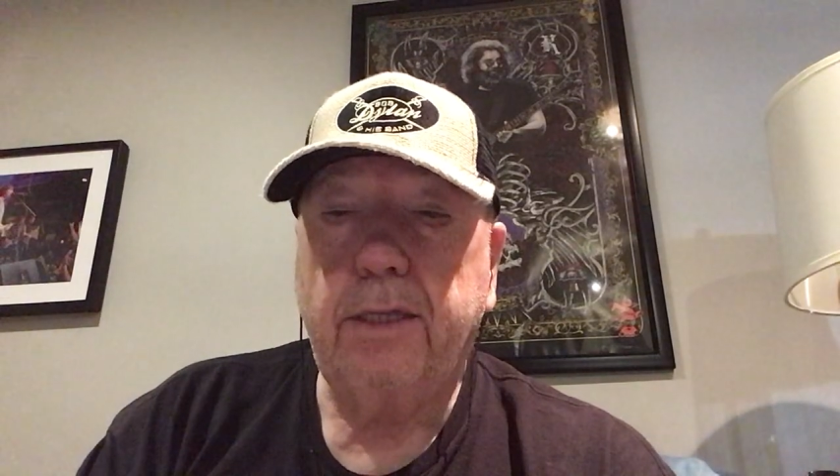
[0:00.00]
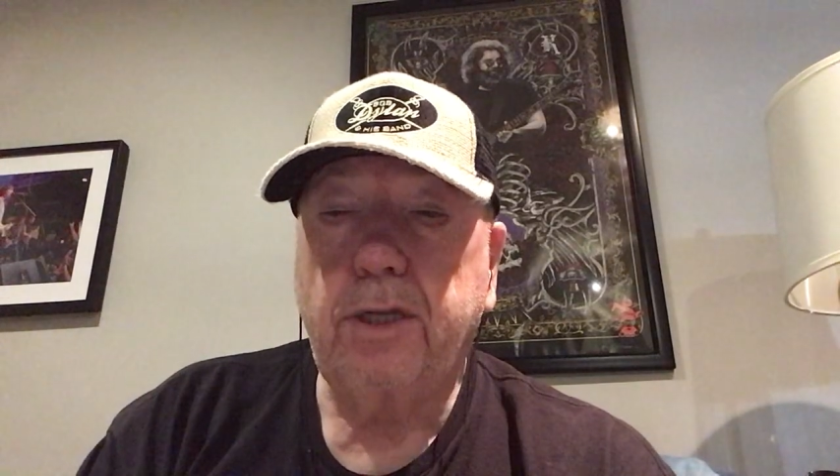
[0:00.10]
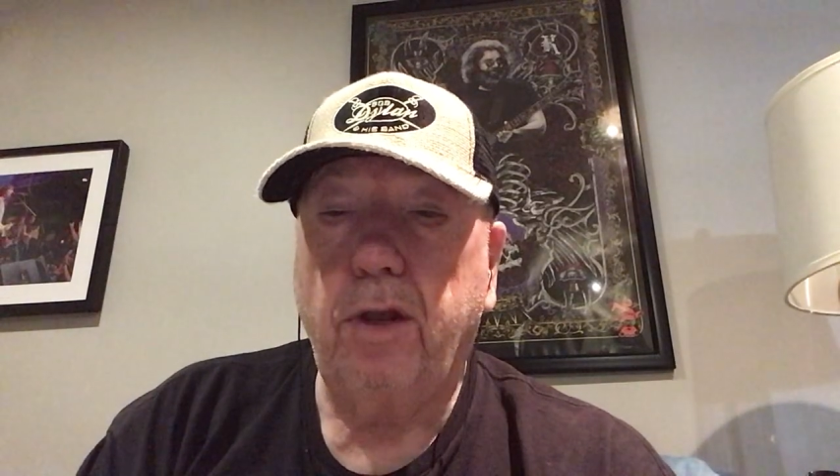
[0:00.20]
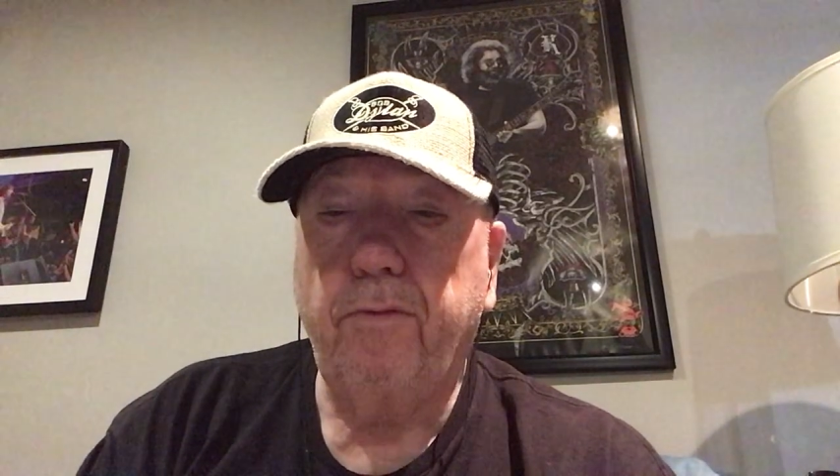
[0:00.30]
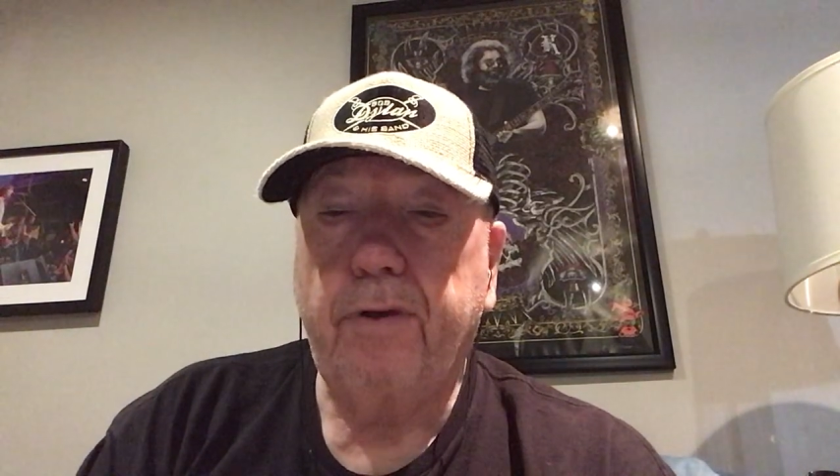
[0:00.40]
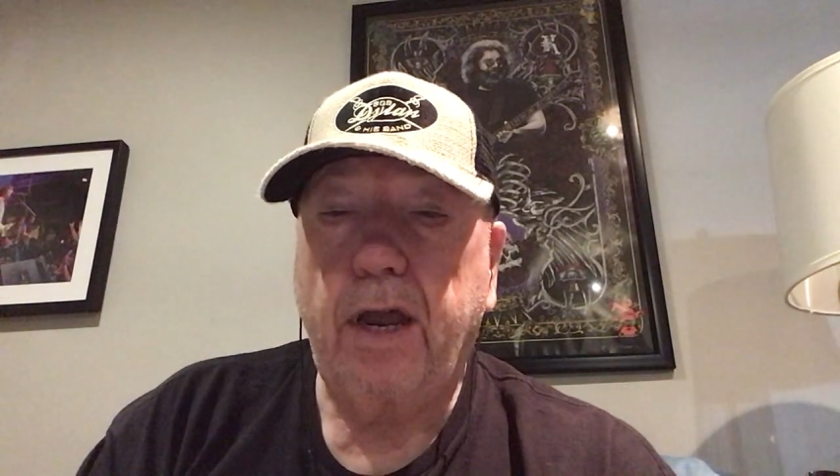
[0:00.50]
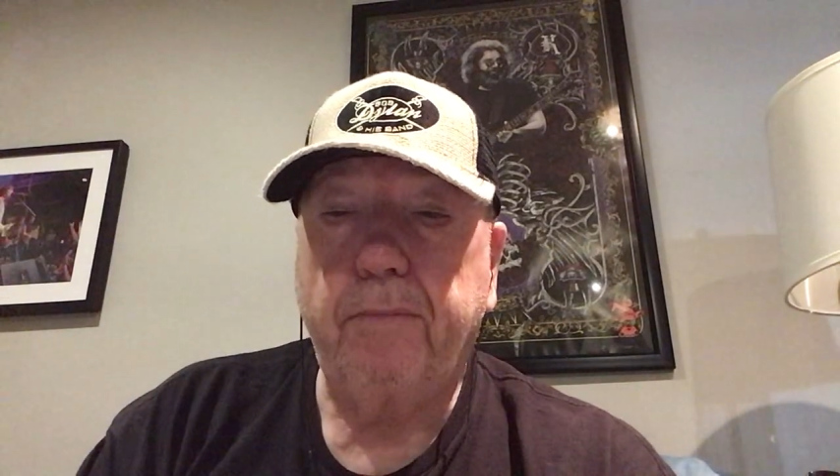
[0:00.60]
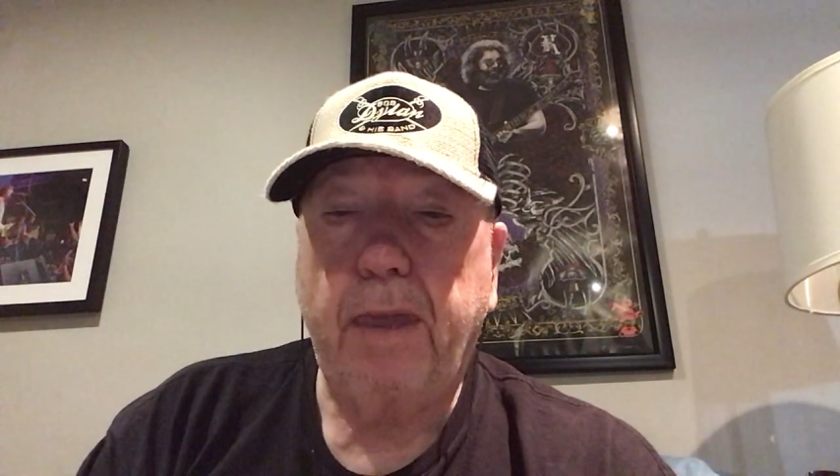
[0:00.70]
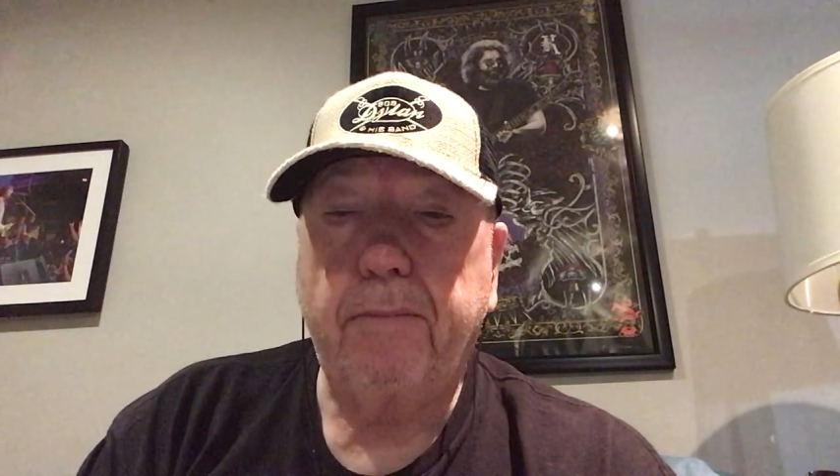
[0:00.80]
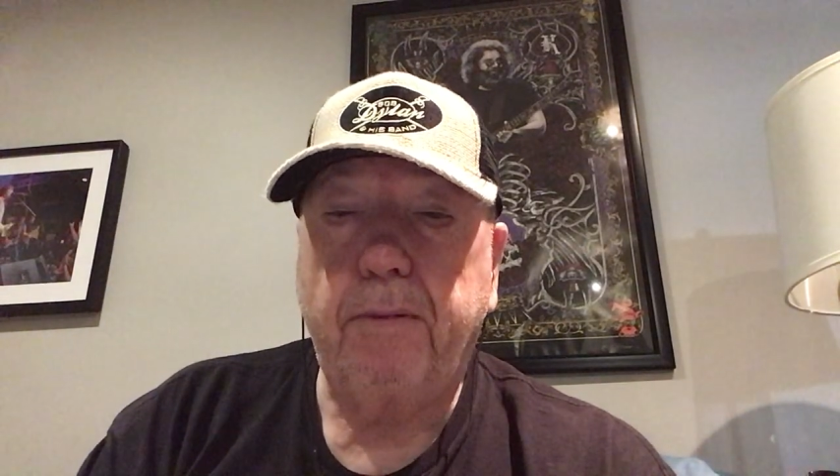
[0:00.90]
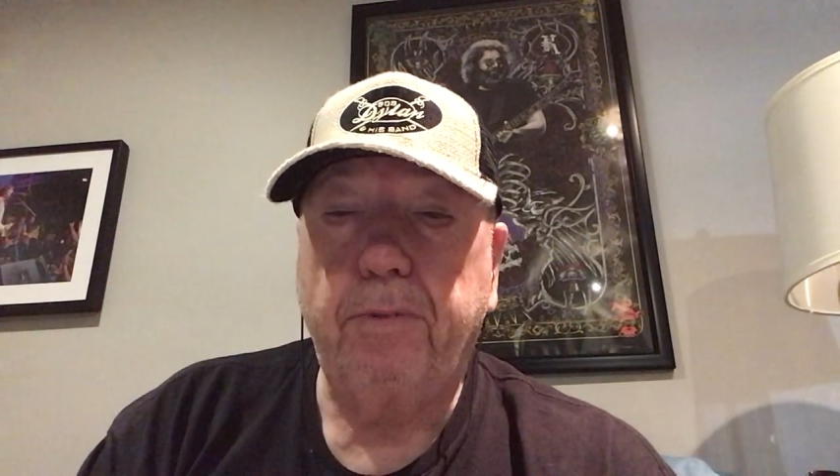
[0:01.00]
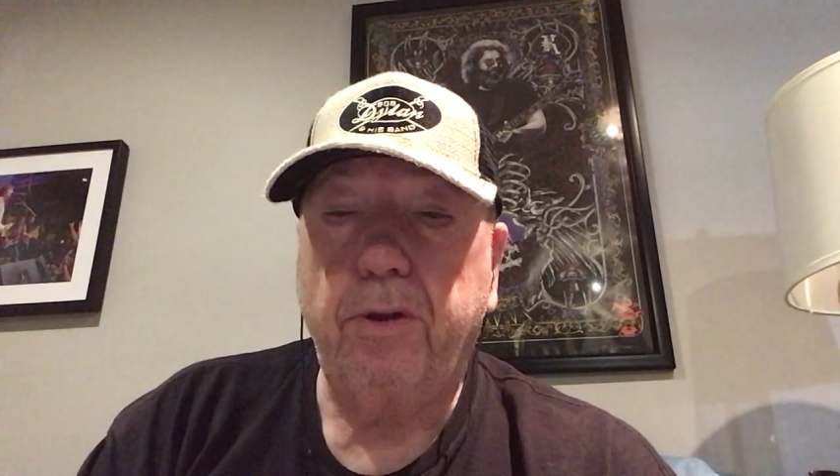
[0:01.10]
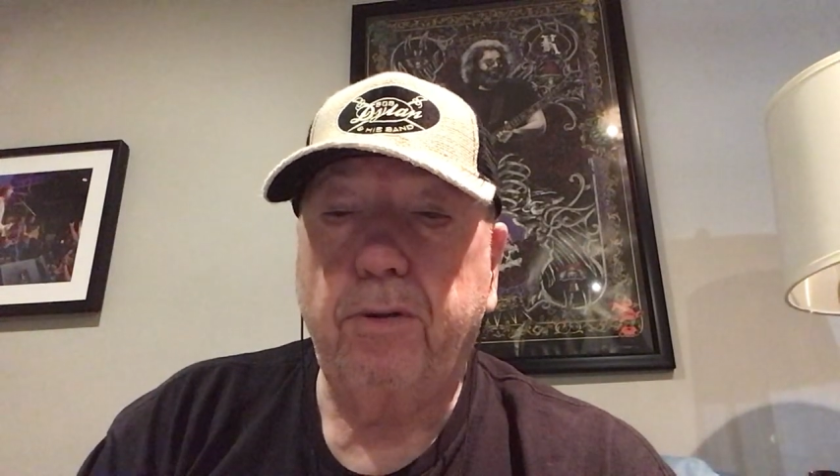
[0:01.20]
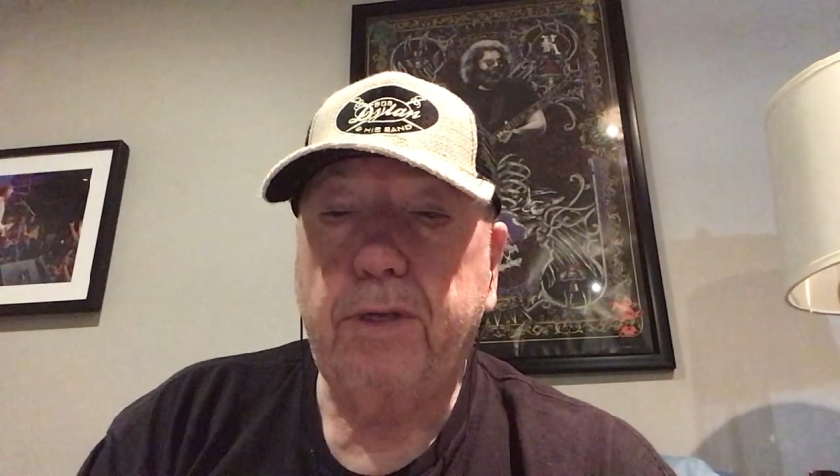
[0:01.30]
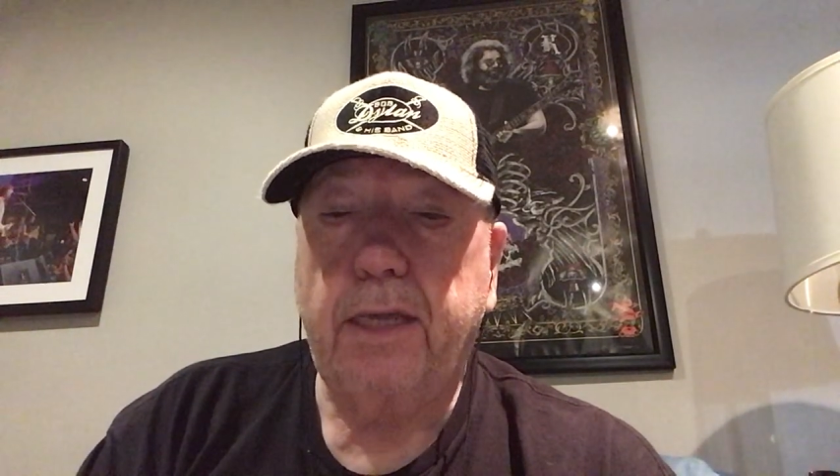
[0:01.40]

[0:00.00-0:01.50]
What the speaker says: It's All Over Now, Baby Blue,